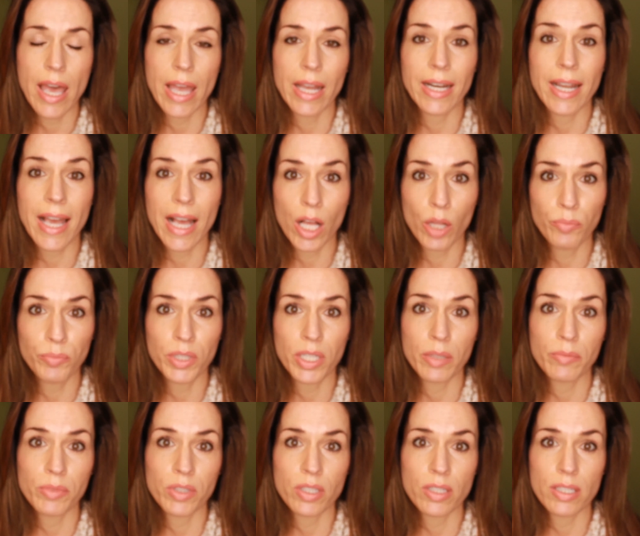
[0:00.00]
and help
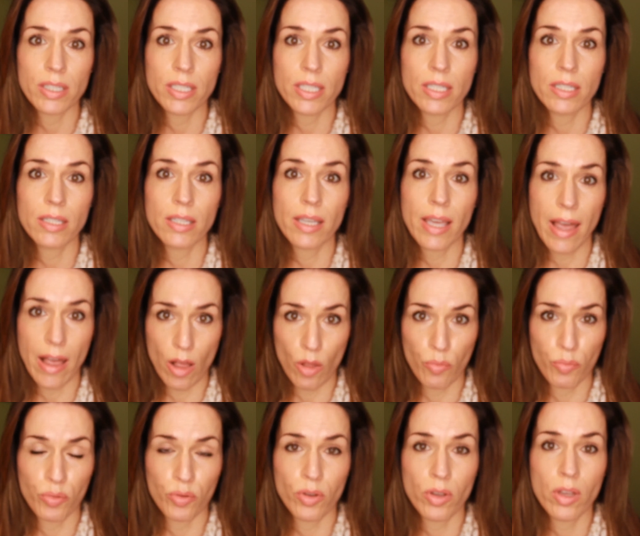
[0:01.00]
them to seek
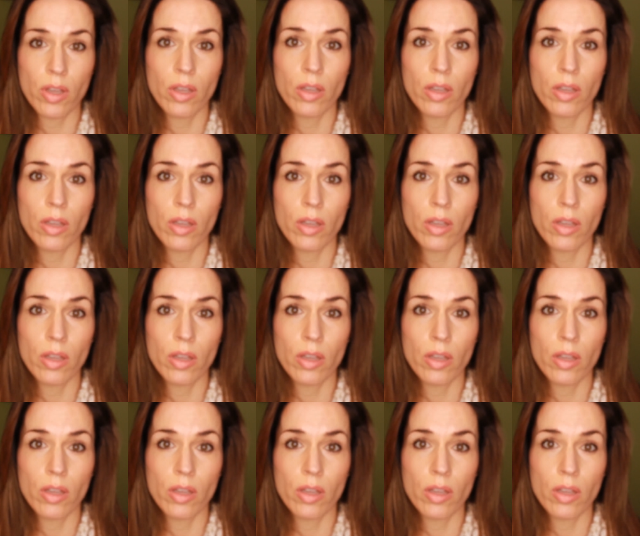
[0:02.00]
help